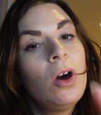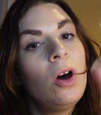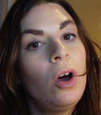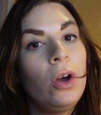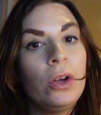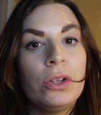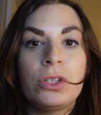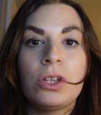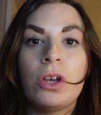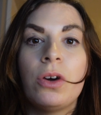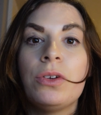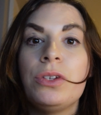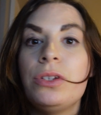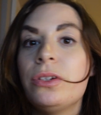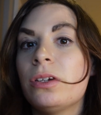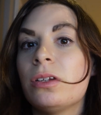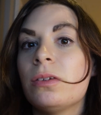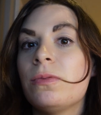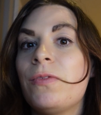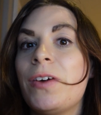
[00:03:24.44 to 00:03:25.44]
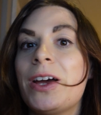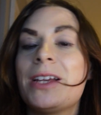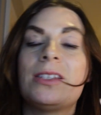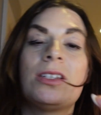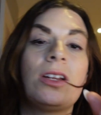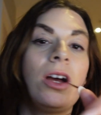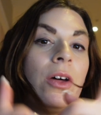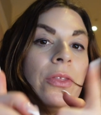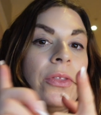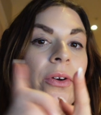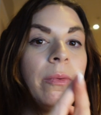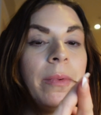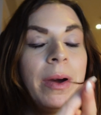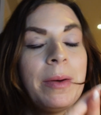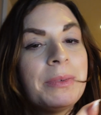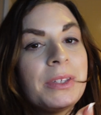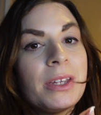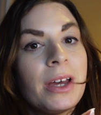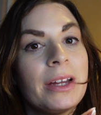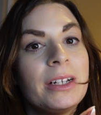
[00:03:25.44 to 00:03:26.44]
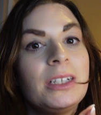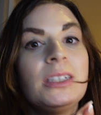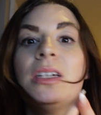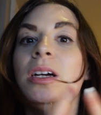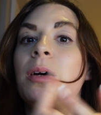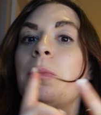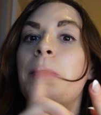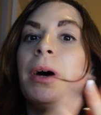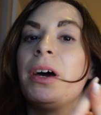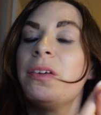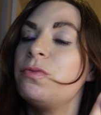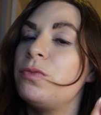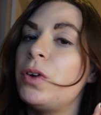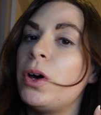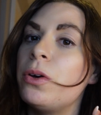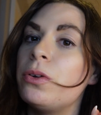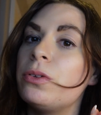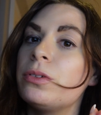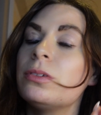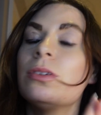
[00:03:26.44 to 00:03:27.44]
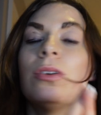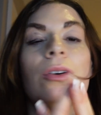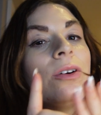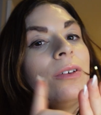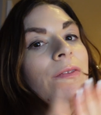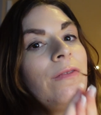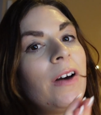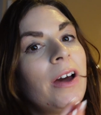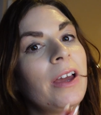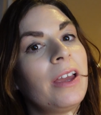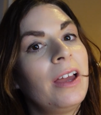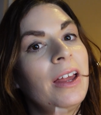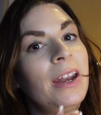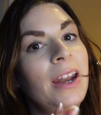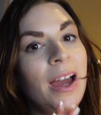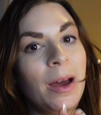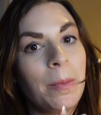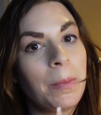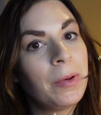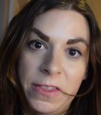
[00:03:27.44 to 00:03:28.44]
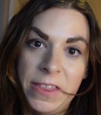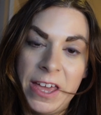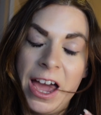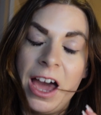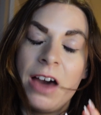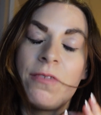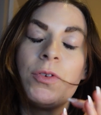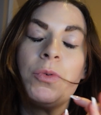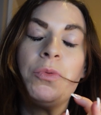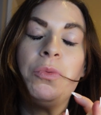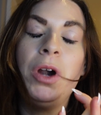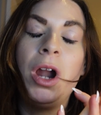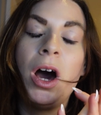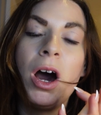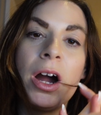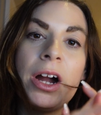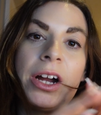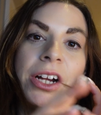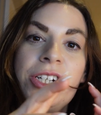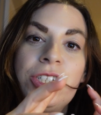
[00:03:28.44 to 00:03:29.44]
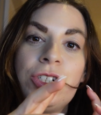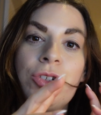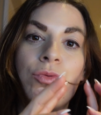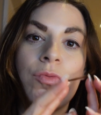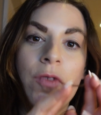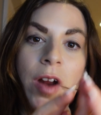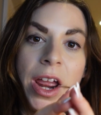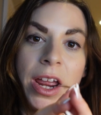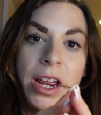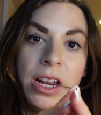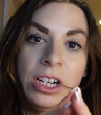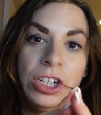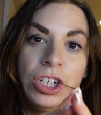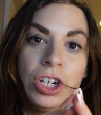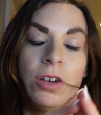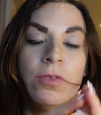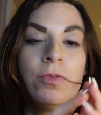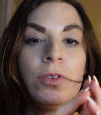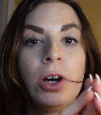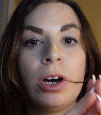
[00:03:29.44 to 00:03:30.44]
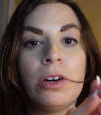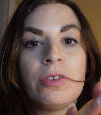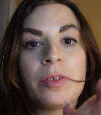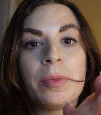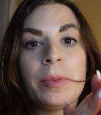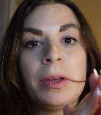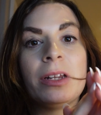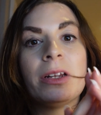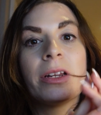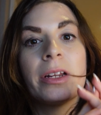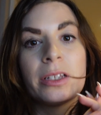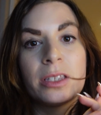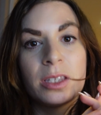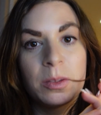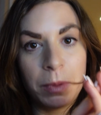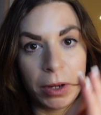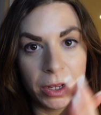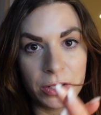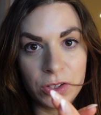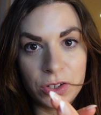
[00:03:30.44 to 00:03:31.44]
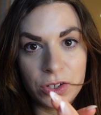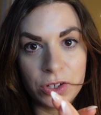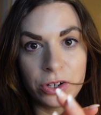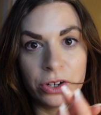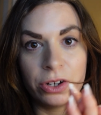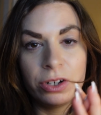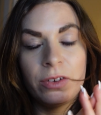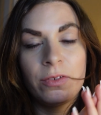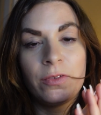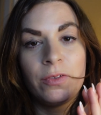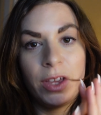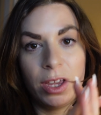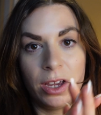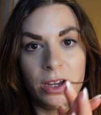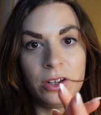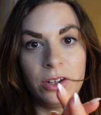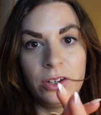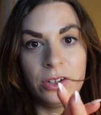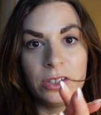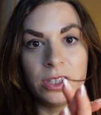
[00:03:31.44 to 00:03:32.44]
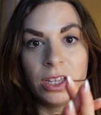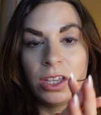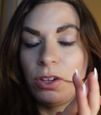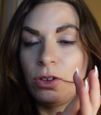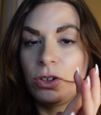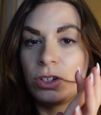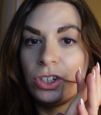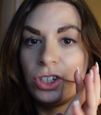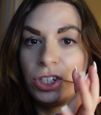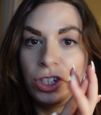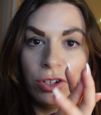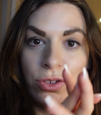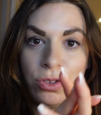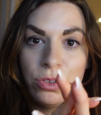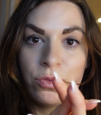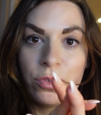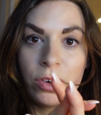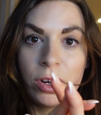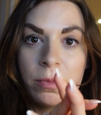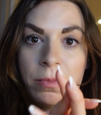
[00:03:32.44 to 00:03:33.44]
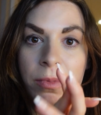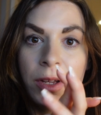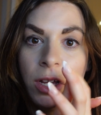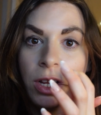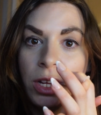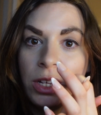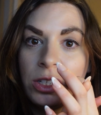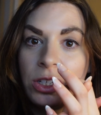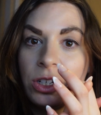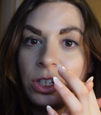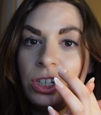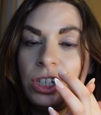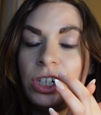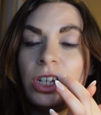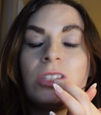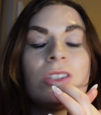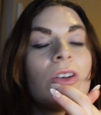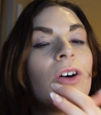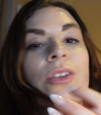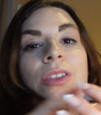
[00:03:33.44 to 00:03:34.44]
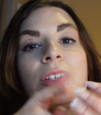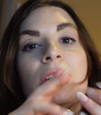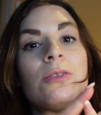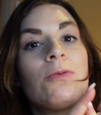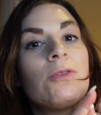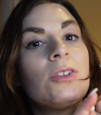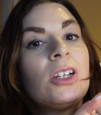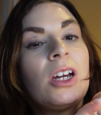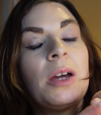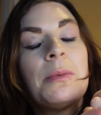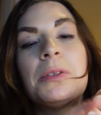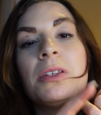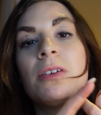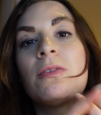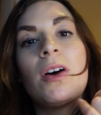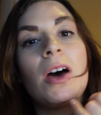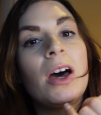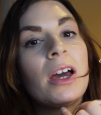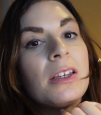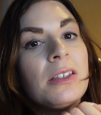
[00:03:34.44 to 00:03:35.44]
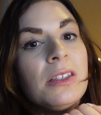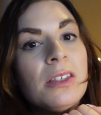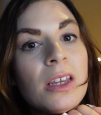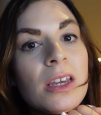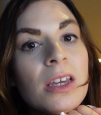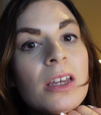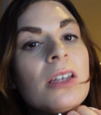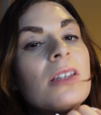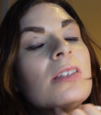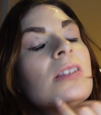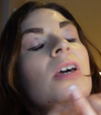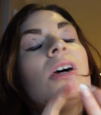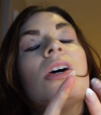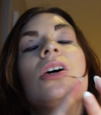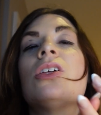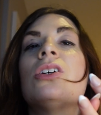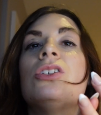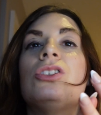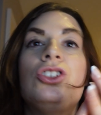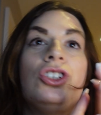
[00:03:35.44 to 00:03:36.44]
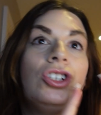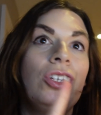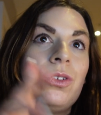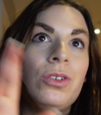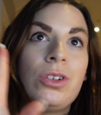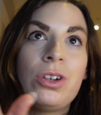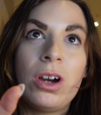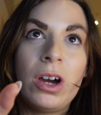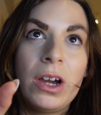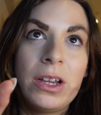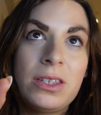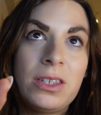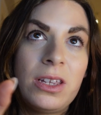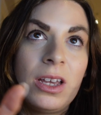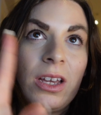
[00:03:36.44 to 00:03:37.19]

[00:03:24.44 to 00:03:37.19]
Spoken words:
Also, you can invest on their website, by phone, or via an app. They have a large range of government-sponsored vehicles that you can choose from, such as all the different types of ISAs, a junior ISA